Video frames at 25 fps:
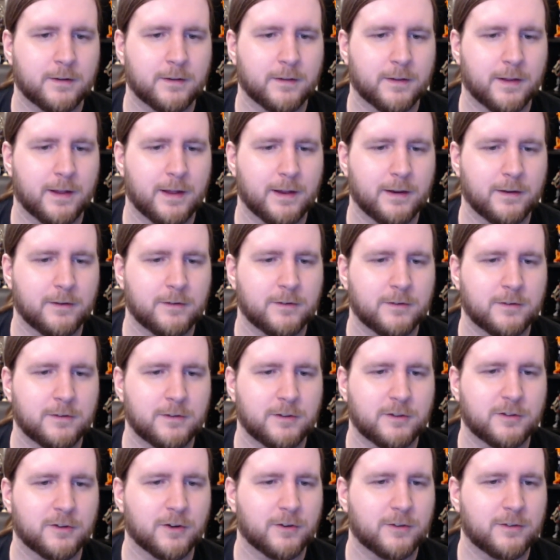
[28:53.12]
Then
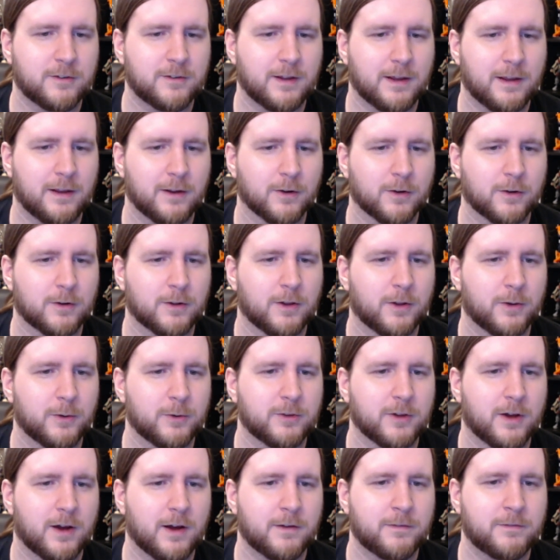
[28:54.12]
she starts taking her
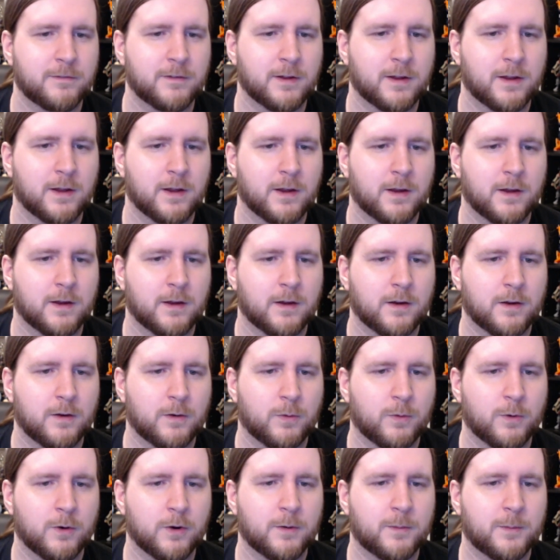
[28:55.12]
clothes off.
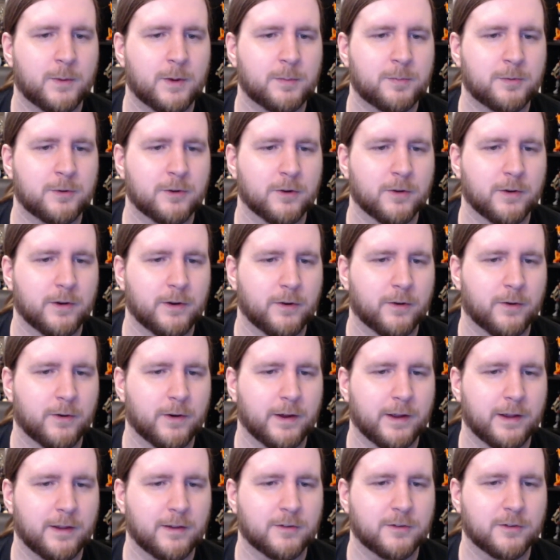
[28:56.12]
Warm-ups are
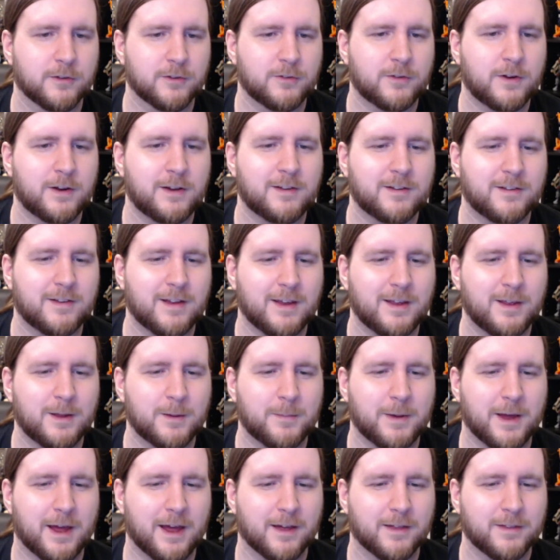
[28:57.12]
annoying, so straight to taking
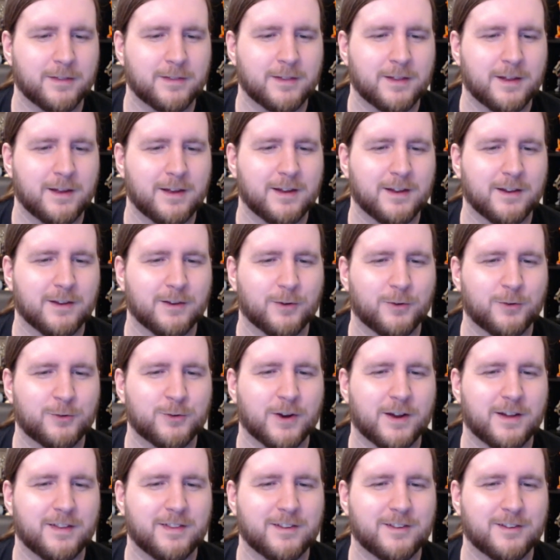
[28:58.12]
a bath. Don't
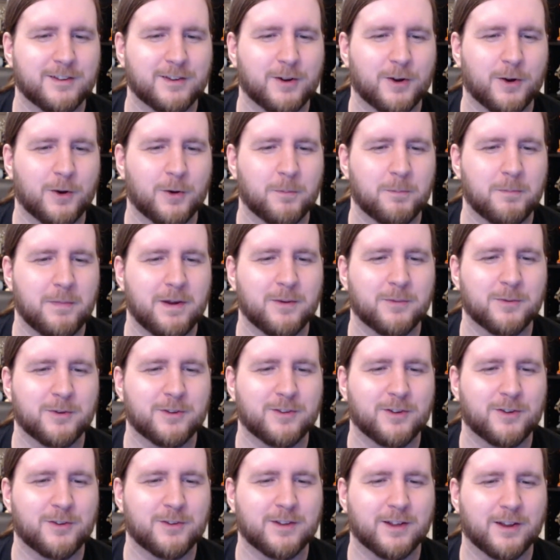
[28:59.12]
try this at home. May
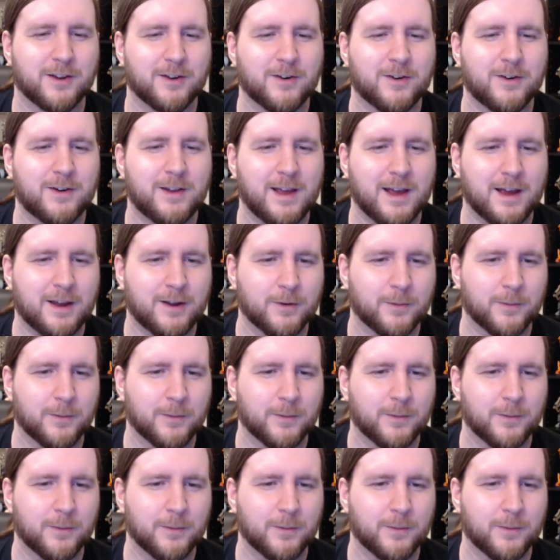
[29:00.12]
result in cardiac